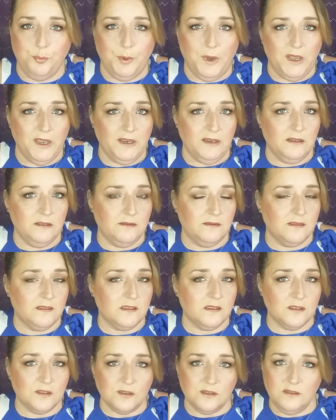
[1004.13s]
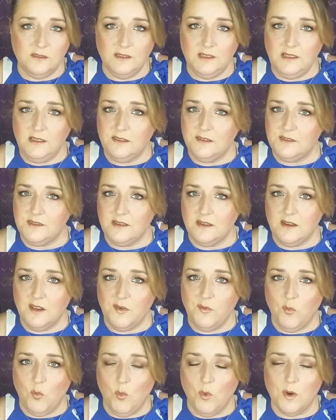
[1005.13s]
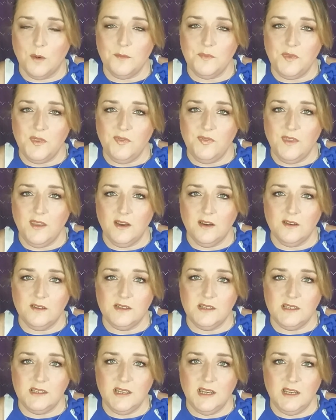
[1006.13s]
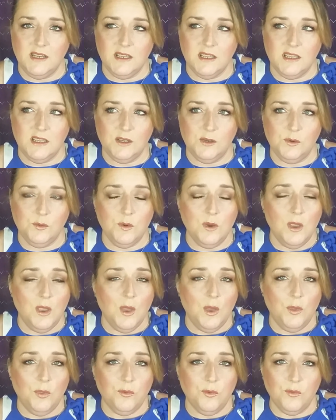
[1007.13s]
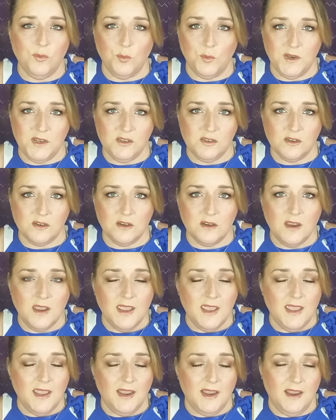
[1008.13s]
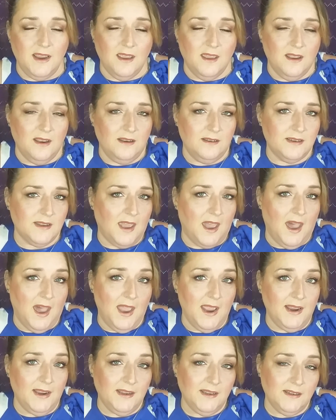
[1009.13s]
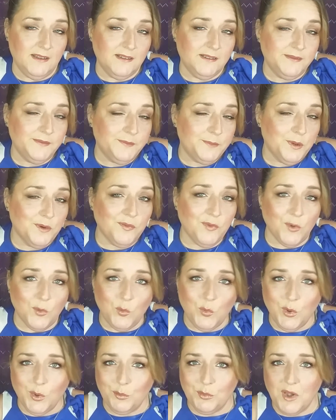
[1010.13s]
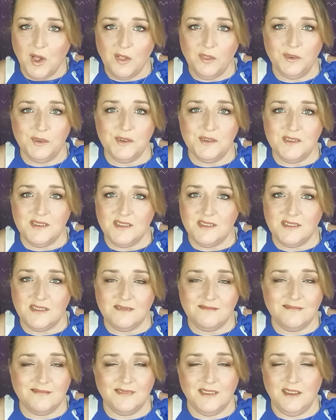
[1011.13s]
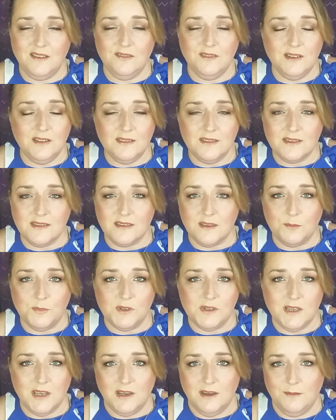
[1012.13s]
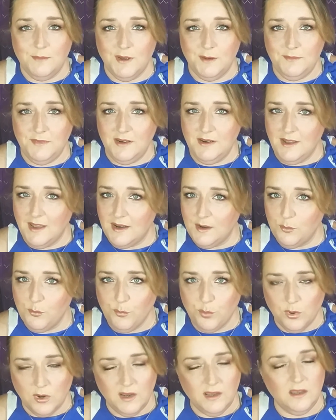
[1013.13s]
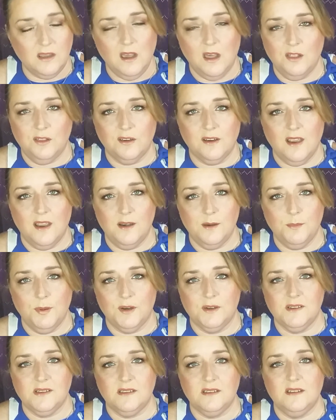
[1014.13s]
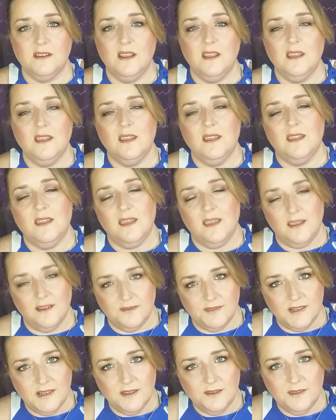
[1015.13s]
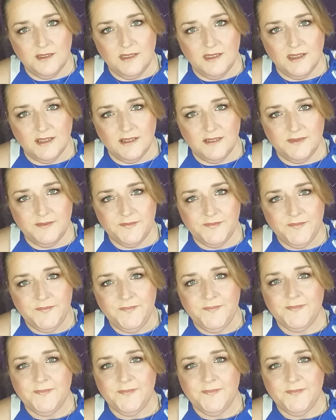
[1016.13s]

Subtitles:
but certainly there's enough warmth in there to take you through the winter. And I prefer warm colors even in the summertime. I'm not a bright color kind of person. Every now and then,